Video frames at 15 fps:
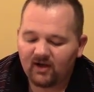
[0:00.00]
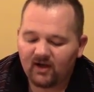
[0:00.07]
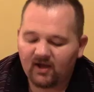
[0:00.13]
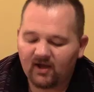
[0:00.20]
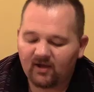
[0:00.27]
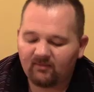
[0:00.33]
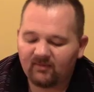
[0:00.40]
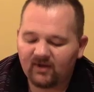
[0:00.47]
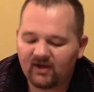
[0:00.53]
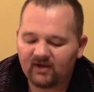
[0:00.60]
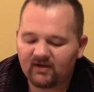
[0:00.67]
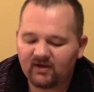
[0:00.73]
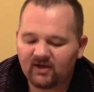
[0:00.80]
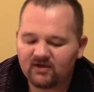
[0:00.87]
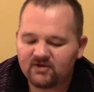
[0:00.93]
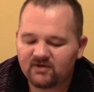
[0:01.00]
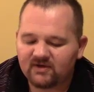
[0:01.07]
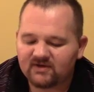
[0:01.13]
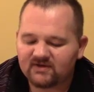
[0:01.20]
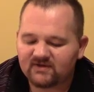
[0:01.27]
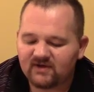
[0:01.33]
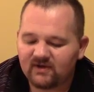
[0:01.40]
and you
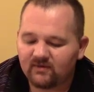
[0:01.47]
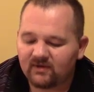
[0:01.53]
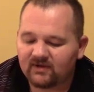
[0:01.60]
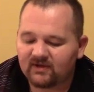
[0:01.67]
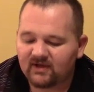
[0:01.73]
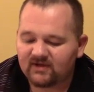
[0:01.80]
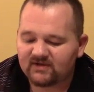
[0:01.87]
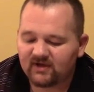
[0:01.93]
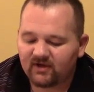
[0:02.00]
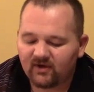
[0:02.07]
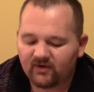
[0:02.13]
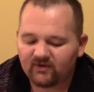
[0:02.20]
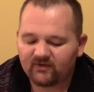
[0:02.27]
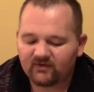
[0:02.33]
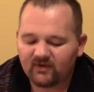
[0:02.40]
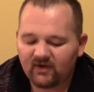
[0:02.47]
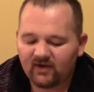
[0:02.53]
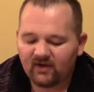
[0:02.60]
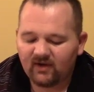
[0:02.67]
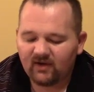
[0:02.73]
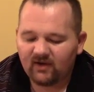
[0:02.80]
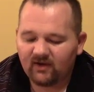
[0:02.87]
can see with this it goes
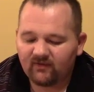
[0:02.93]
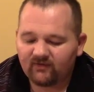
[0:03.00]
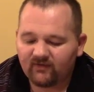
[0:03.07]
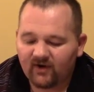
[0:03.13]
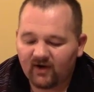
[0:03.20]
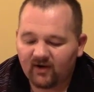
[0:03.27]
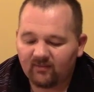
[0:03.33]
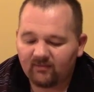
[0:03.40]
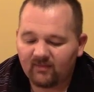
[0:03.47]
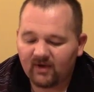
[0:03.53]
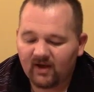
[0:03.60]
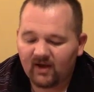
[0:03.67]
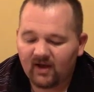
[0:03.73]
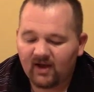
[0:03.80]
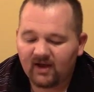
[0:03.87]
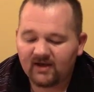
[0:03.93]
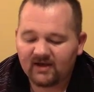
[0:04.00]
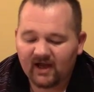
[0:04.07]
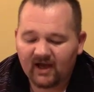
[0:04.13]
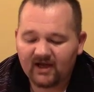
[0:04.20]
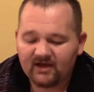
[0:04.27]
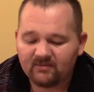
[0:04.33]
from
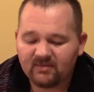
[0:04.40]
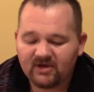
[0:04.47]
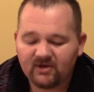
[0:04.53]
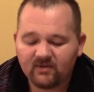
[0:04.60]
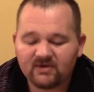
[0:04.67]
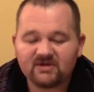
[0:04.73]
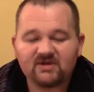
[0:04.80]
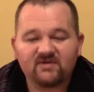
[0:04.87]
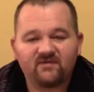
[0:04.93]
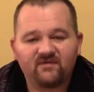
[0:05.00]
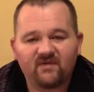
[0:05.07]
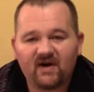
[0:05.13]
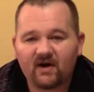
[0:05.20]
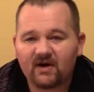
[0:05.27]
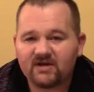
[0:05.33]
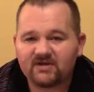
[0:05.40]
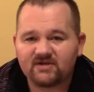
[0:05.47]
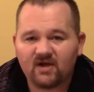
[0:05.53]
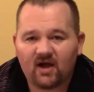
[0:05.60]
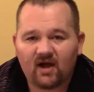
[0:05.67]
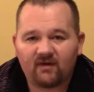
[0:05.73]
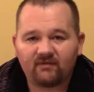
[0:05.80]
9B, which is very
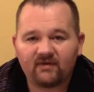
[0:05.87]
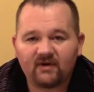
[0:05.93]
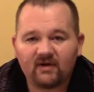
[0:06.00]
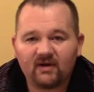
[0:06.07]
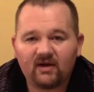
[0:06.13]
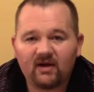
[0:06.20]
soft.